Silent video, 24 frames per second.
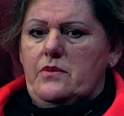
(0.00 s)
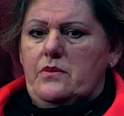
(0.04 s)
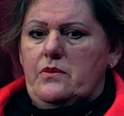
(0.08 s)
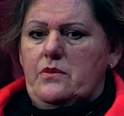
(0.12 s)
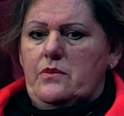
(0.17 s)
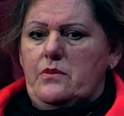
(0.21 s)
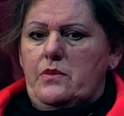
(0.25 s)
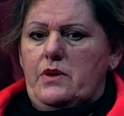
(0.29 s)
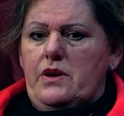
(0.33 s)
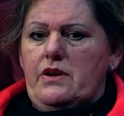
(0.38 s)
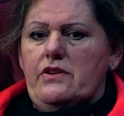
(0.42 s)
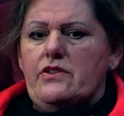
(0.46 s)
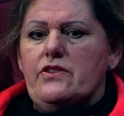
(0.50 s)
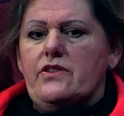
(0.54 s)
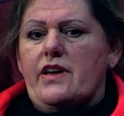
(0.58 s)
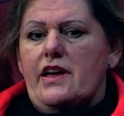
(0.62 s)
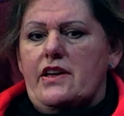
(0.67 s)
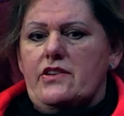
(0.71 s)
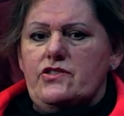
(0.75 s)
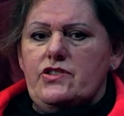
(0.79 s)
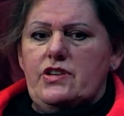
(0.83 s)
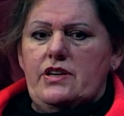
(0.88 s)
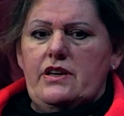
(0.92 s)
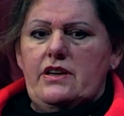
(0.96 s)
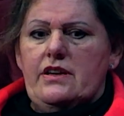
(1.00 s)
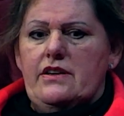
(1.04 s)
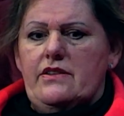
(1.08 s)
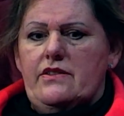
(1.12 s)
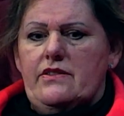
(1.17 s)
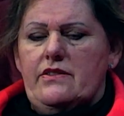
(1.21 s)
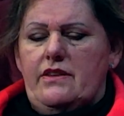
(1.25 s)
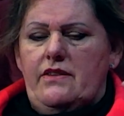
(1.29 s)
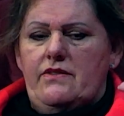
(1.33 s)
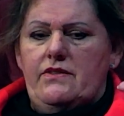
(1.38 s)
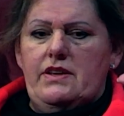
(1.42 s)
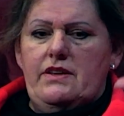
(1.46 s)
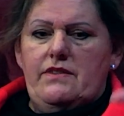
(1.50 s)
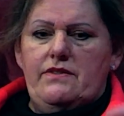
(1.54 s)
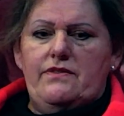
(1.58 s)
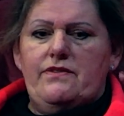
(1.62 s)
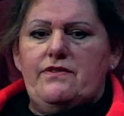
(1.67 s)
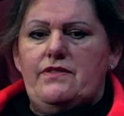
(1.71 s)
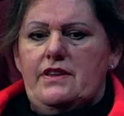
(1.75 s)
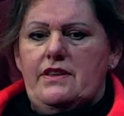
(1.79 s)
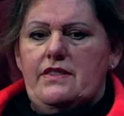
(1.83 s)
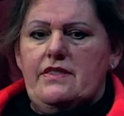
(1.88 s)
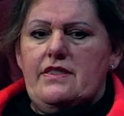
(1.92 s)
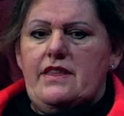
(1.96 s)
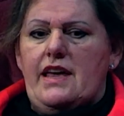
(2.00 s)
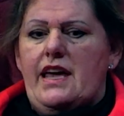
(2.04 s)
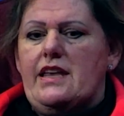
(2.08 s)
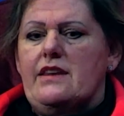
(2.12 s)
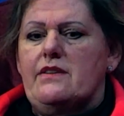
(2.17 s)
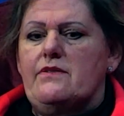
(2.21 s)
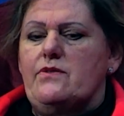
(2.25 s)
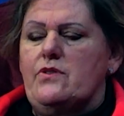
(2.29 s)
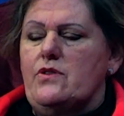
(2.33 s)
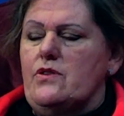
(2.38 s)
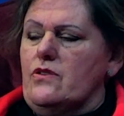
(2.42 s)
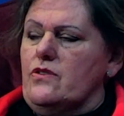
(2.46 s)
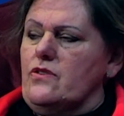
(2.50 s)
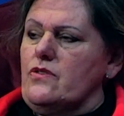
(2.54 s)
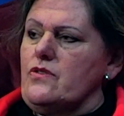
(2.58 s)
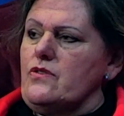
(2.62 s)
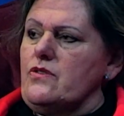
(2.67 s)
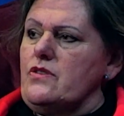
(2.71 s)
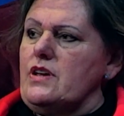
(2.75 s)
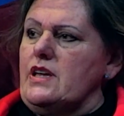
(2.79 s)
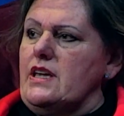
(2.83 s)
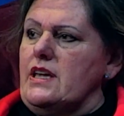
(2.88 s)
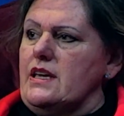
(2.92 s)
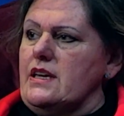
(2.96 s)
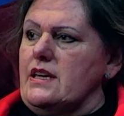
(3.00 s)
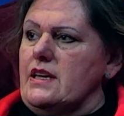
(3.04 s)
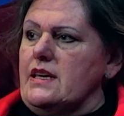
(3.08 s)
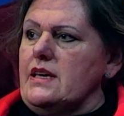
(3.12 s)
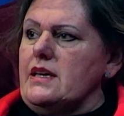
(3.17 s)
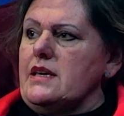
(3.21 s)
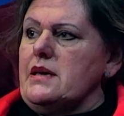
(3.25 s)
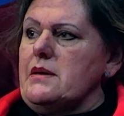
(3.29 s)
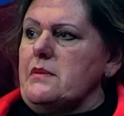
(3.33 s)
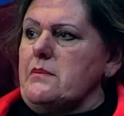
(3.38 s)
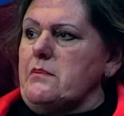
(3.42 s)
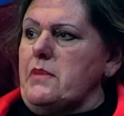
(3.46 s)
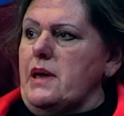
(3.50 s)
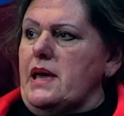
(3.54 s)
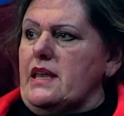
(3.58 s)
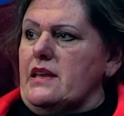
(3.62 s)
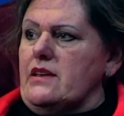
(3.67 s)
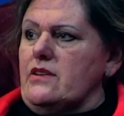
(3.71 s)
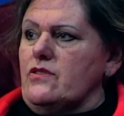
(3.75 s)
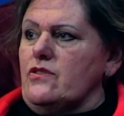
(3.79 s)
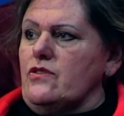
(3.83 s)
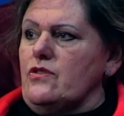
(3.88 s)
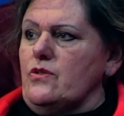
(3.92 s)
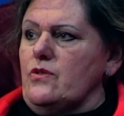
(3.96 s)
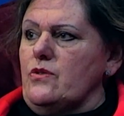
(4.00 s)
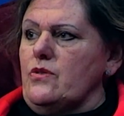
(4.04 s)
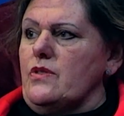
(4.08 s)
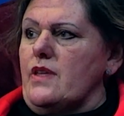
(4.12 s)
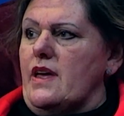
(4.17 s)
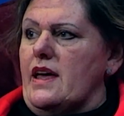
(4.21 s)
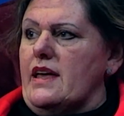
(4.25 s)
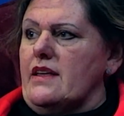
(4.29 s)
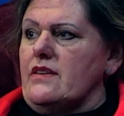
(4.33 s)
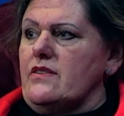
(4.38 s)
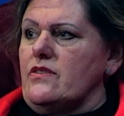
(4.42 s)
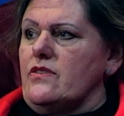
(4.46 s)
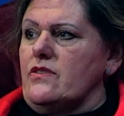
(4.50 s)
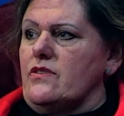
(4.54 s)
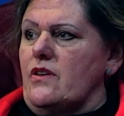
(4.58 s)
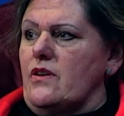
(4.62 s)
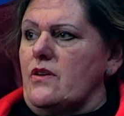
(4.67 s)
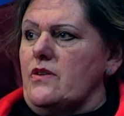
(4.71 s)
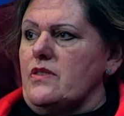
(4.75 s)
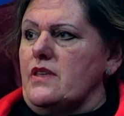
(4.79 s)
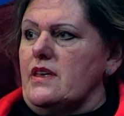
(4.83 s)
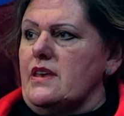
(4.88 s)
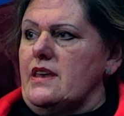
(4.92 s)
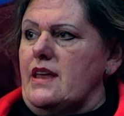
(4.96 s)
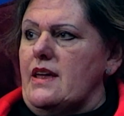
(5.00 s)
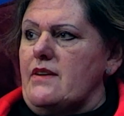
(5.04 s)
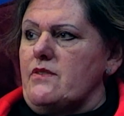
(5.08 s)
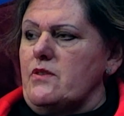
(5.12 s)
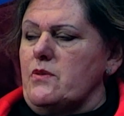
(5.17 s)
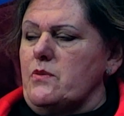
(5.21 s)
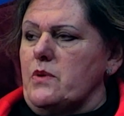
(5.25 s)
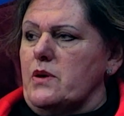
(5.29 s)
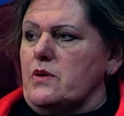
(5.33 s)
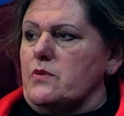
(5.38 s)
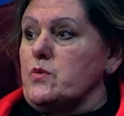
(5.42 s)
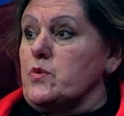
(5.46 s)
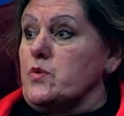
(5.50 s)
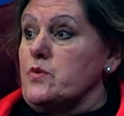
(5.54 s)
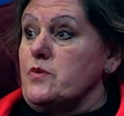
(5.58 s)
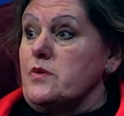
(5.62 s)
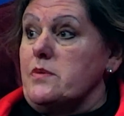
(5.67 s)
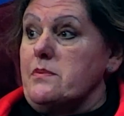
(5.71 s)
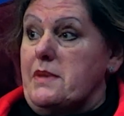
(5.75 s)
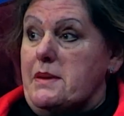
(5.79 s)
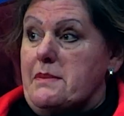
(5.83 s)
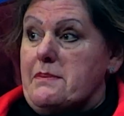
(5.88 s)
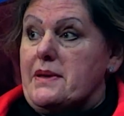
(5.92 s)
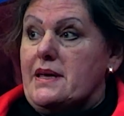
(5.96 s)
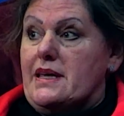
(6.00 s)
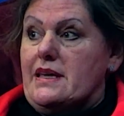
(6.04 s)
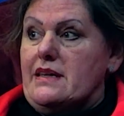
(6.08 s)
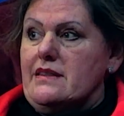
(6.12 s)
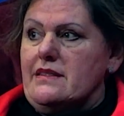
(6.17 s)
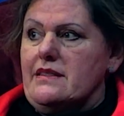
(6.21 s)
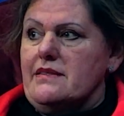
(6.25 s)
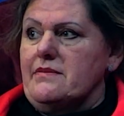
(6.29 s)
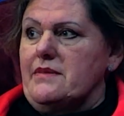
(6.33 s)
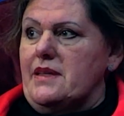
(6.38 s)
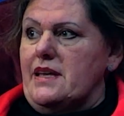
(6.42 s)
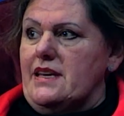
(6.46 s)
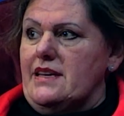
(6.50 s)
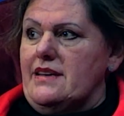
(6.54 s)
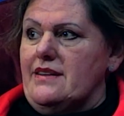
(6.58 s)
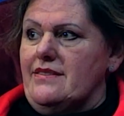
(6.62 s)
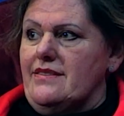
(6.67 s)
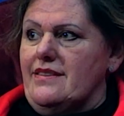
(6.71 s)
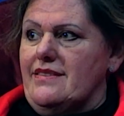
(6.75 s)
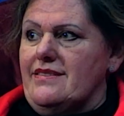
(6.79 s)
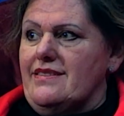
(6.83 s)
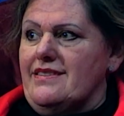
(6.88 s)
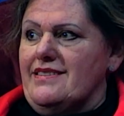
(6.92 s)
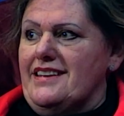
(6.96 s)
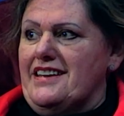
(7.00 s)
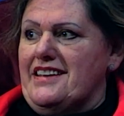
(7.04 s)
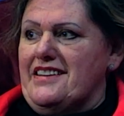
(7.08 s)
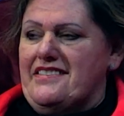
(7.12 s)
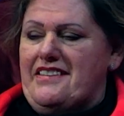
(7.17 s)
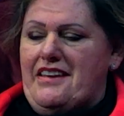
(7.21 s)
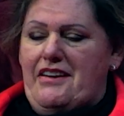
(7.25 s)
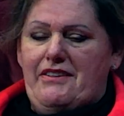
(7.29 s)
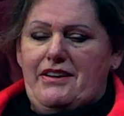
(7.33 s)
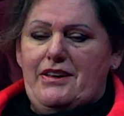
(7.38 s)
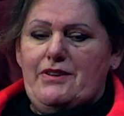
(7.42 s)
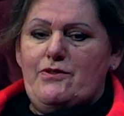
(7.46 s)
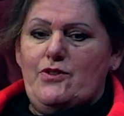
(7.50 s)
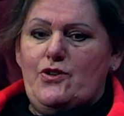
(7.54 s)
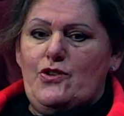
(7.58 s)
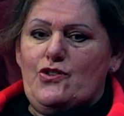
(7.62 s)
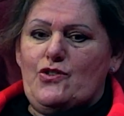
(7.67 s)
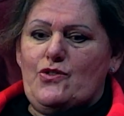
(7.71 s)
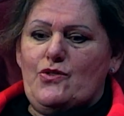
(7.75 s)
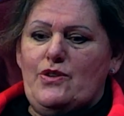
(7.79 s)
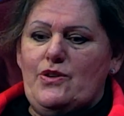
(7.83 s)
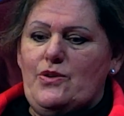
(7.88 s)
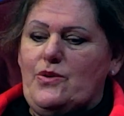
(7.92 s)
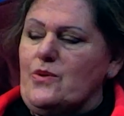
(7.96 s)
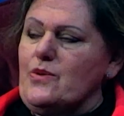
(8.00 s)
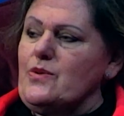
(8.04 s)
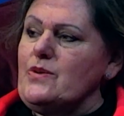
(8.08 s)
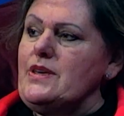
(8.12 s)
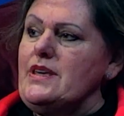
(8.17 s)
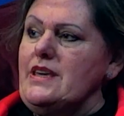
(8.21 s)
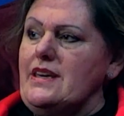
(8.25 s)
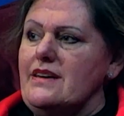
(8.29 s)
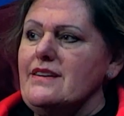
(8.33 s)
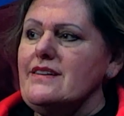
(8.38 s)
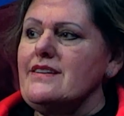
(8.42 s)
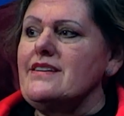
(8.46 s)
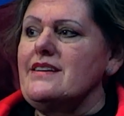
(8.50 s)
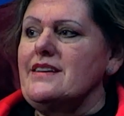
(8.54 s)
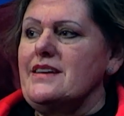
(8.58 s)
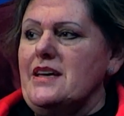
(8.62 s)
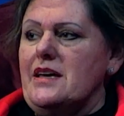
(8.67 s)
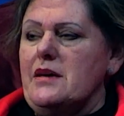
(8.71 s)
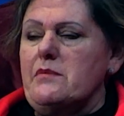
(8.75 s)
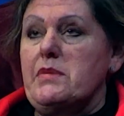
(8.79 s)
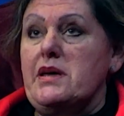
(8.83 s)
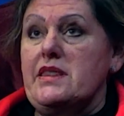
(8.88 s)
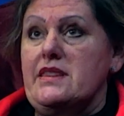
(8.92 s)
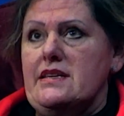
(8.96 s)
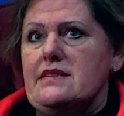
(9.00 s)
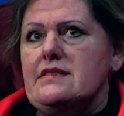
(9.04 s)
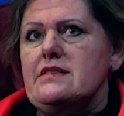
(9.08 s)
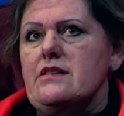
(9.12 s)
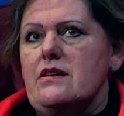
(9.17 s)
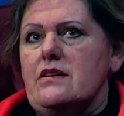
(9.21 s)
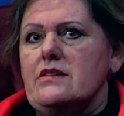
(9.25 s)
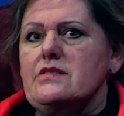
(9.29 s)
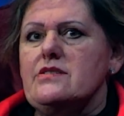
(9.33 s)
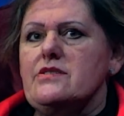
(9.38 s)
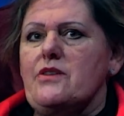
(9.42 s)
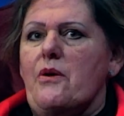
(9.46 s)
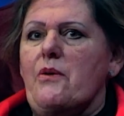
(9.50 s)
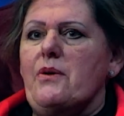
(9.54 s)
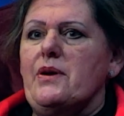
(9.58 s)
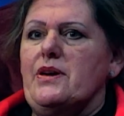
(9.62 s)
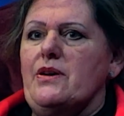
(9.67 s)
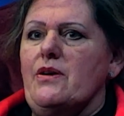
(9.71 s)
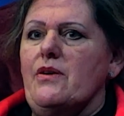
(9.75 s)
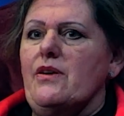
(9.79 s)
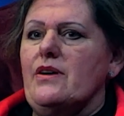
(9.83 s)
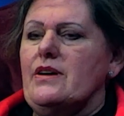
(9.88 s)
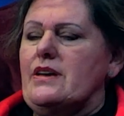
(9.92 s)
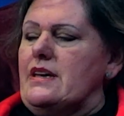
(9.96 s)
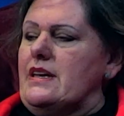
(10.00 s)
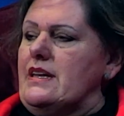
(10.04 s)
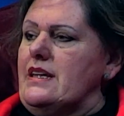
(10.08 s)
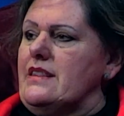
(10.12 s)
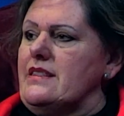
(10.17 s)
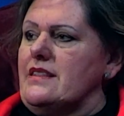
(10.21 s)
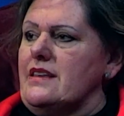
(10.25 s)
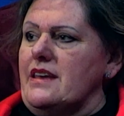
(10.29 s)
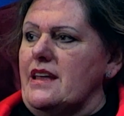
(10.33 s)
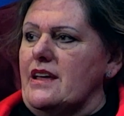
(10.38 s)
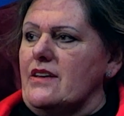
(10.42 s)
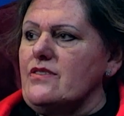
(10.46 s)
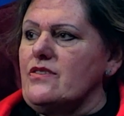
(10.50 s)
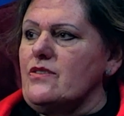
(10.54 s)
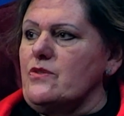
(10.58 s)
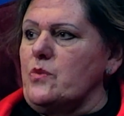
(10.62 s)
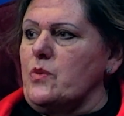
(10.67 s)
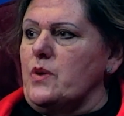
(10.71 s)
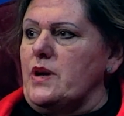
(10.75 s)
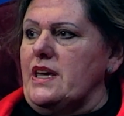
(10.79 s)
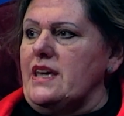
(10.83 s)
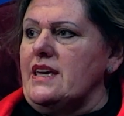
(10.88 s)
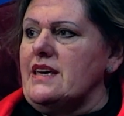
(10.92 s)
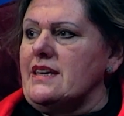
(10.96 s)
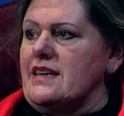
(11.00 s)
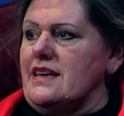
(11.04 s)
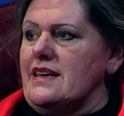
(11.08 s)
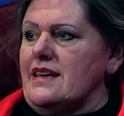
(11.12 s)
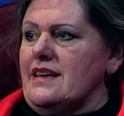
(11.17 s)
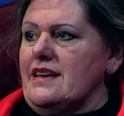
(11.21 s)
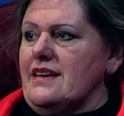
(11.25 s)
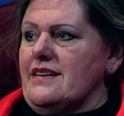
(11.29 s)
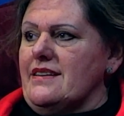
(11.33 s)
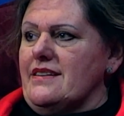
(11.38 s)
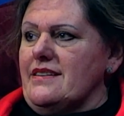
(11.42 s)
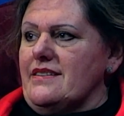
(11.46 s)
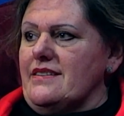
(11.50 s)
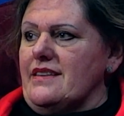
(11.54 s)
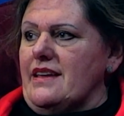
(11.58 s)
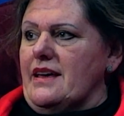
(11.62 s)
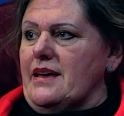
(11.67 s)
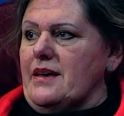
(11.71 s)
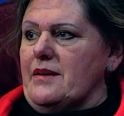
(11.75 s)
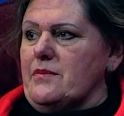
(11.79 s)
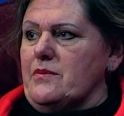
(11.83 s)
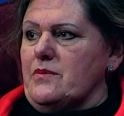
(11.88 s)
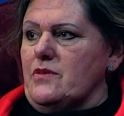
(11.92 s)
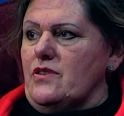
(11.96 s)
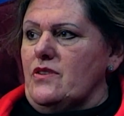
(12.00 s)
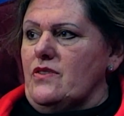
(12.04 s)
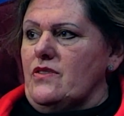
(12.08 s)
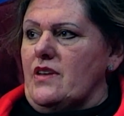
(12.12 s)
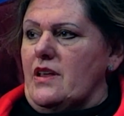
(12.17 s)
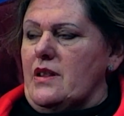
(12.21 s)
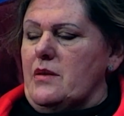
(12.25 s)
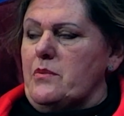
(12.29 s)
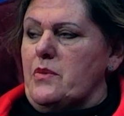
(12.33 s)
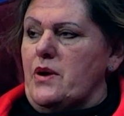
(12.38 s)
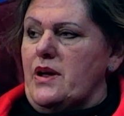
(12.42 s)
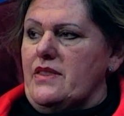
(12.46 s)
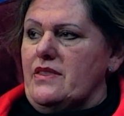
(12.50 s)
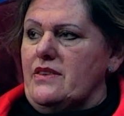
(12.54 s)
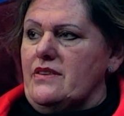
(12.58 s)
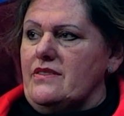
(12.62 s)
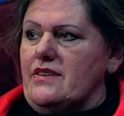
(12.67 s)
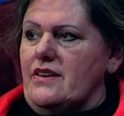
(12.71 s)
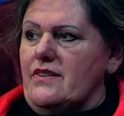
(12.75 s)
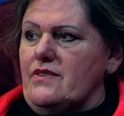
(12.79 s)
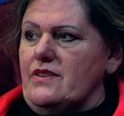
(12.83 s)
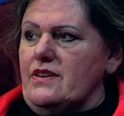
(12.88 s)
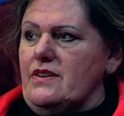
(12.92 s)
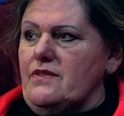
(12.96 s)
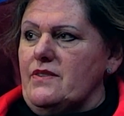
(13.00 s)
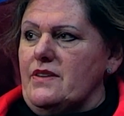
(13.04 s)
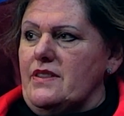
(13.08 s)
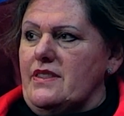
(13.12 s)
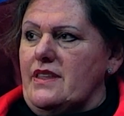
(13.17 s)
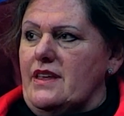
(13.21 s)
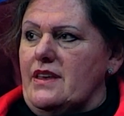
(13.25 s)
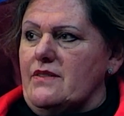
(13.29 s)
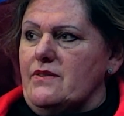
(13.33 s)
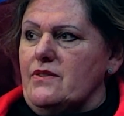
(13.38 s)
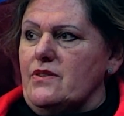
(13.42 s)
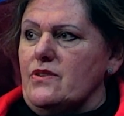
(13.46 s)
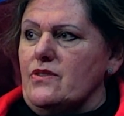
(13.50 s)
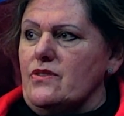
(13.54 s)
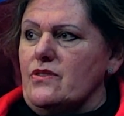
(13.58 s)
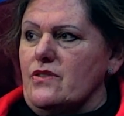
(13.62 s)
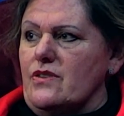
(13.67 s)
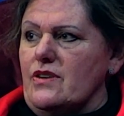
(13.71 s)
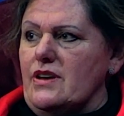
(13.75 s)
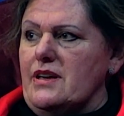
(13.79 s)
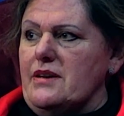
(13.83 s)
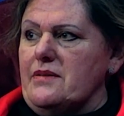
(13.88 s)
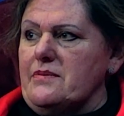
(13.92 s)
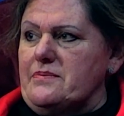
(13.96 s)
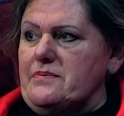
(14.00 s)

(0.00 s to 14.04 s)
we're attaching a 75th anniversary banner to that so that everyone will remember that it's our anniversary all year. But there's lots going on in the next week to celebrate the 75th anniversary.